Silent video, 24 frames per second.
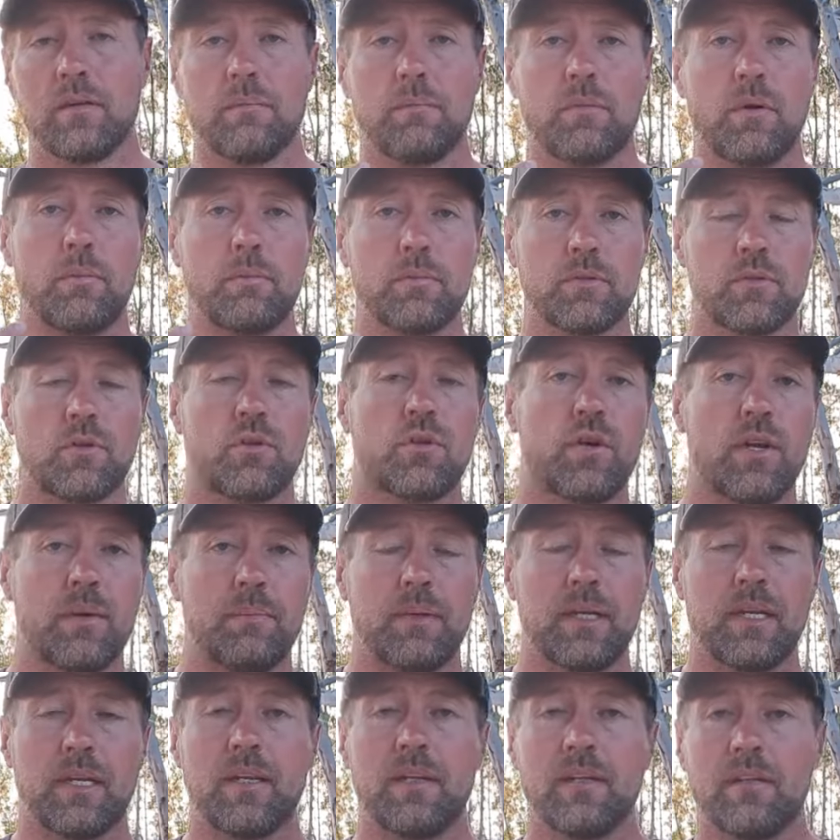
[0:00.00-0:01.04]
problems are
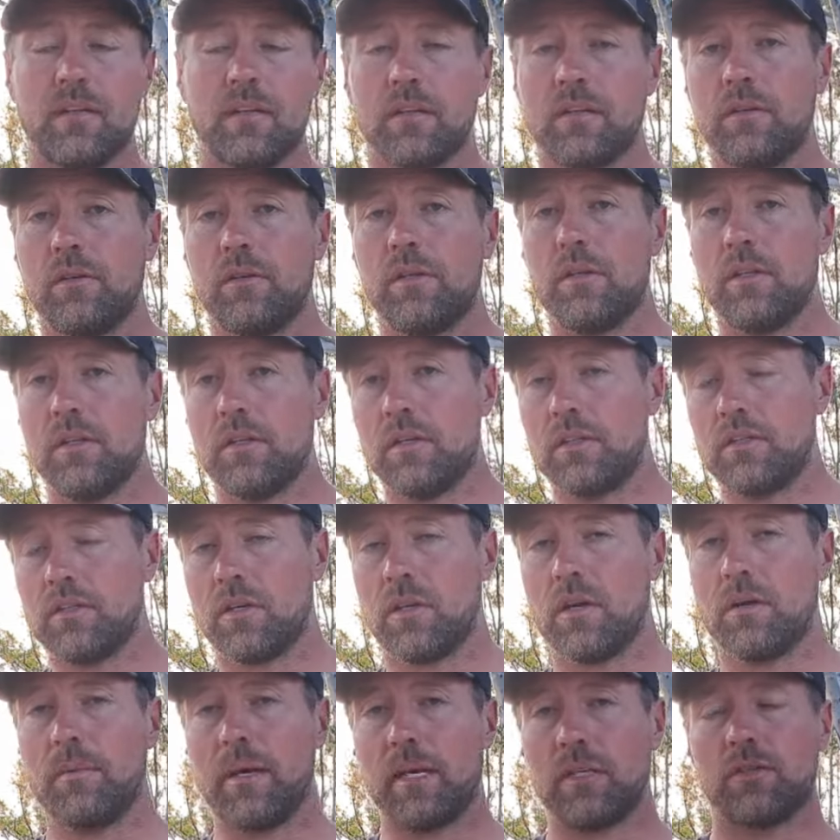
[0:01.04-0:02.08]
creeping in, you either need to
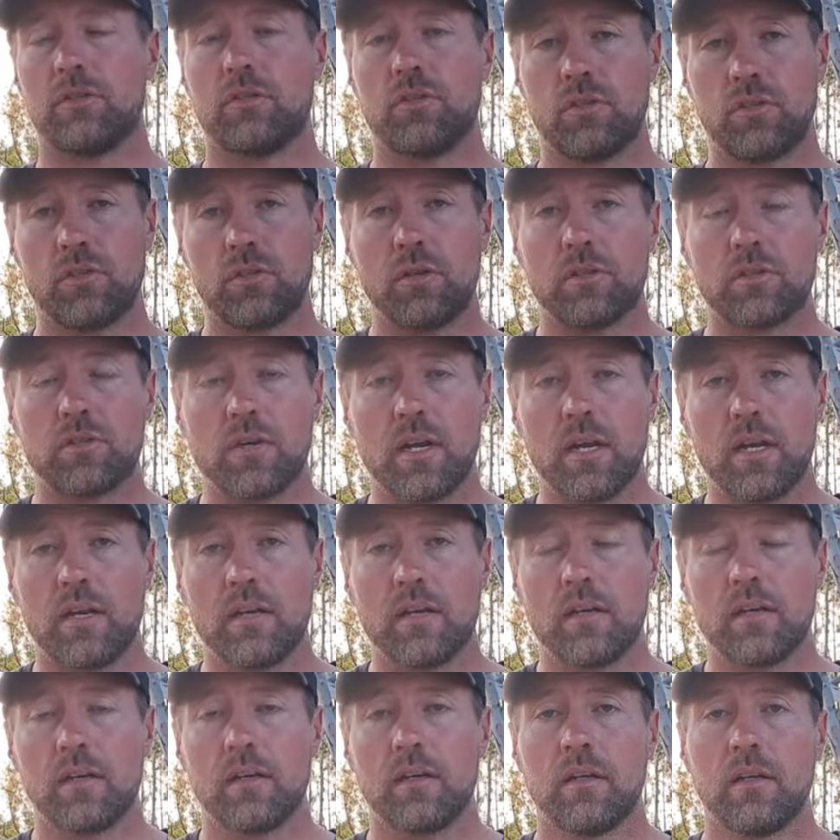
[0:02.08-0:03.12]
go back to the shot
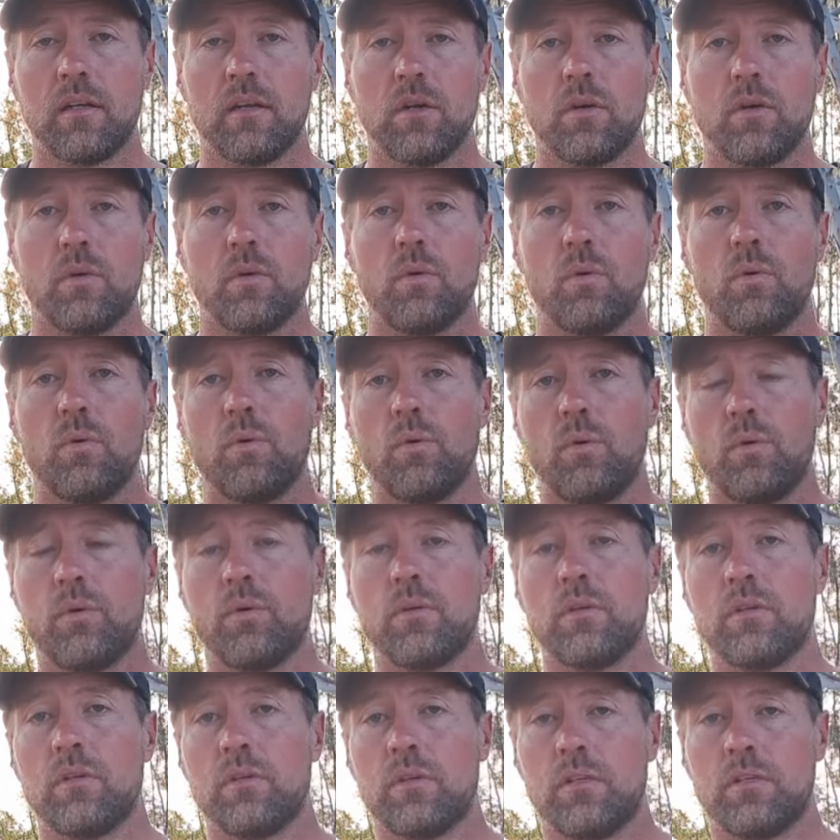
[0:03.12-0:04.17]
trainer or
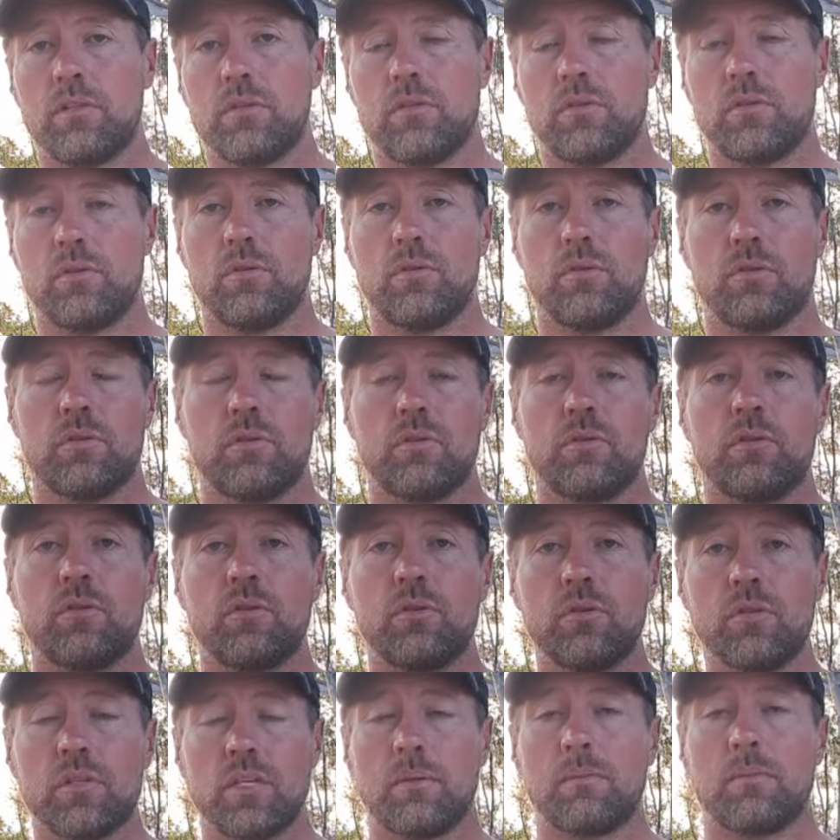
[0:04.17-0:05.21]
you need to
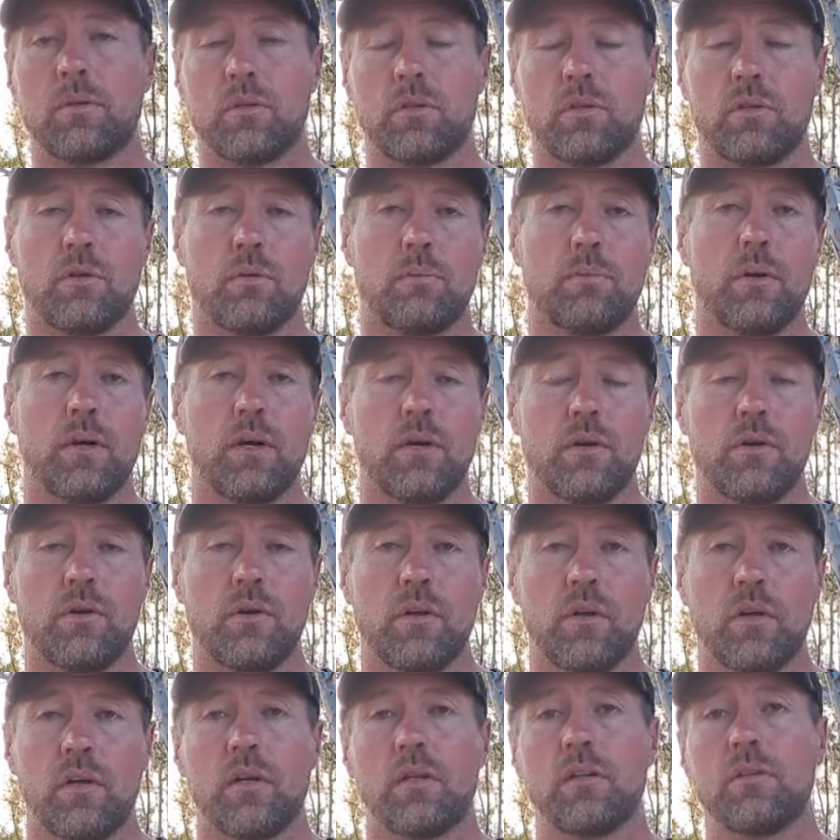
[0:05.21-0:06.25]
do something with your bow
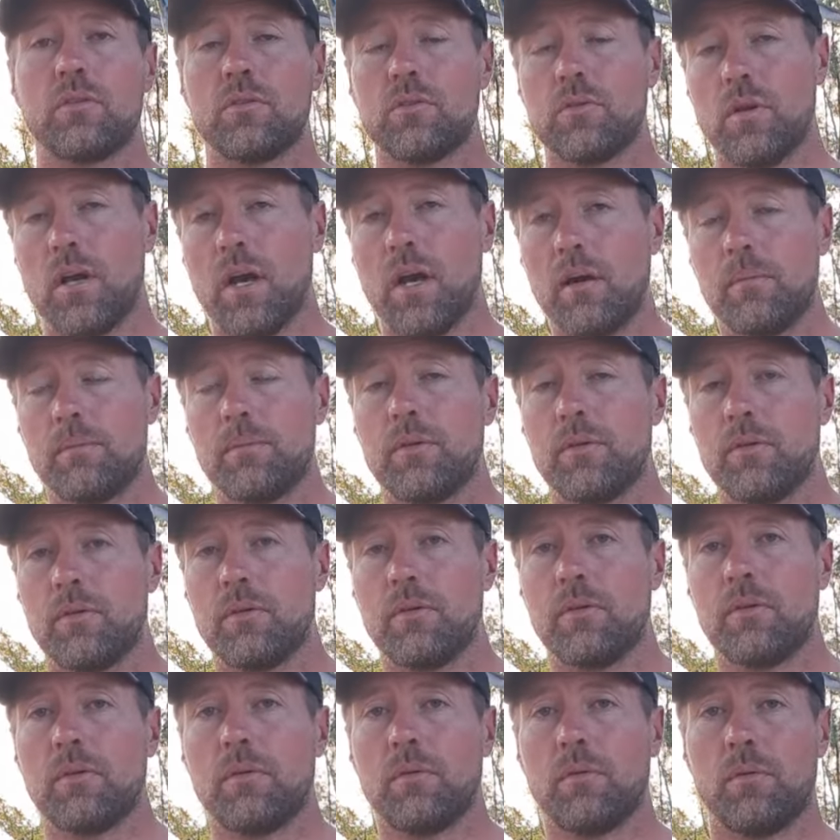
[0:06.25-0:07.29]
to help
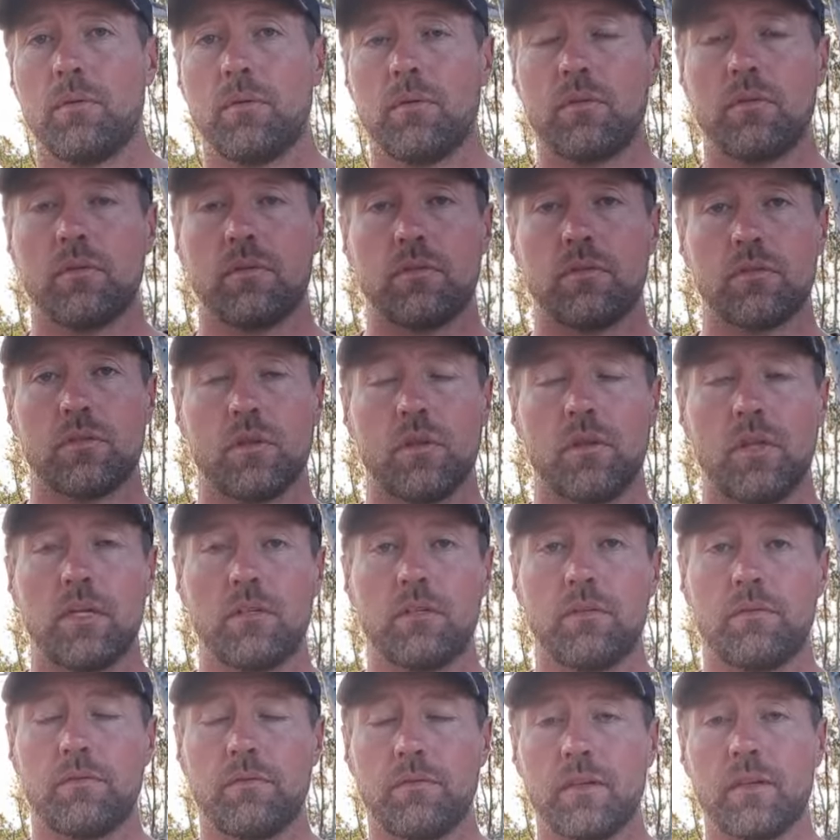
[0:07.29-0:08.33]
you so that
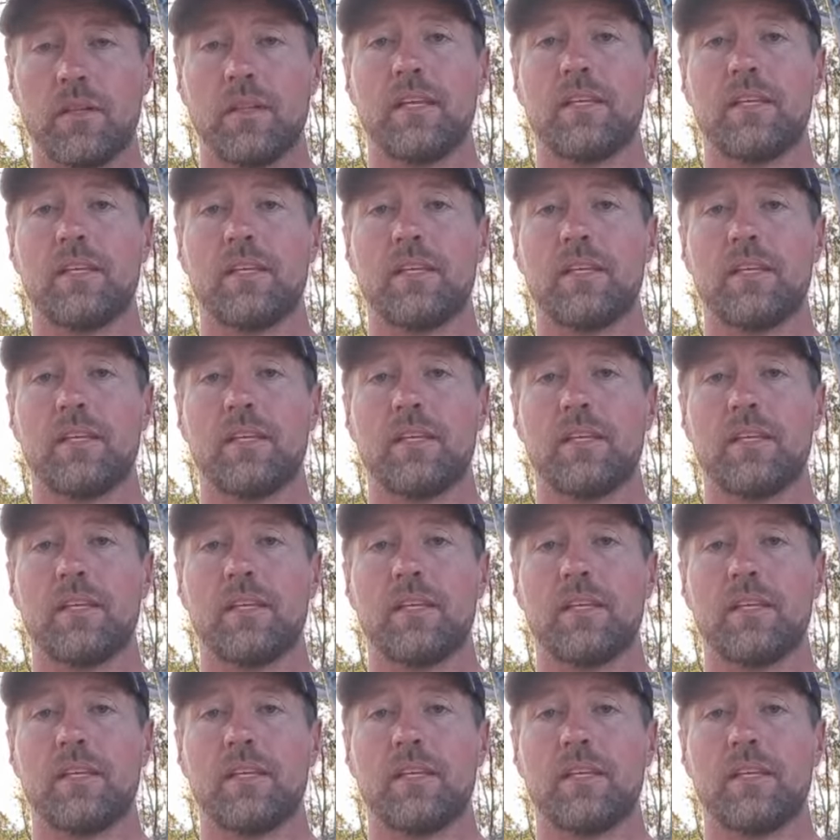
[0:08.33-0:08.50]
you feel